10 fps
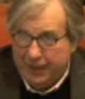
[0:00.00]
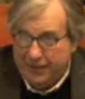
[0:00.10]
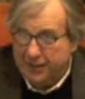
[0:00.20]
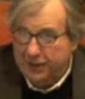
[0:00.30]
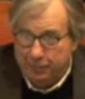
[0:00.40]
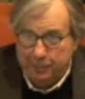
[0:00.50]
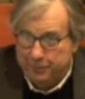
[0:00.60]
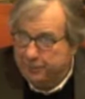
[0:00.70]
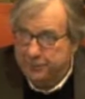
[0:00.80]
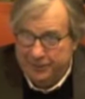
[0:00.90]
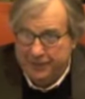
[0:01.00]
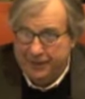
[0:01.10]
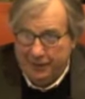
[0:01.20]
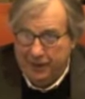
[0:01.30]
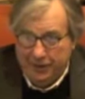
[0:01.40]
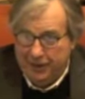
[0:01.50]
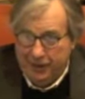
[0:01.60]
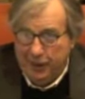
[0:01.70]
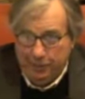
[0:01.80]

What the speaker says: get a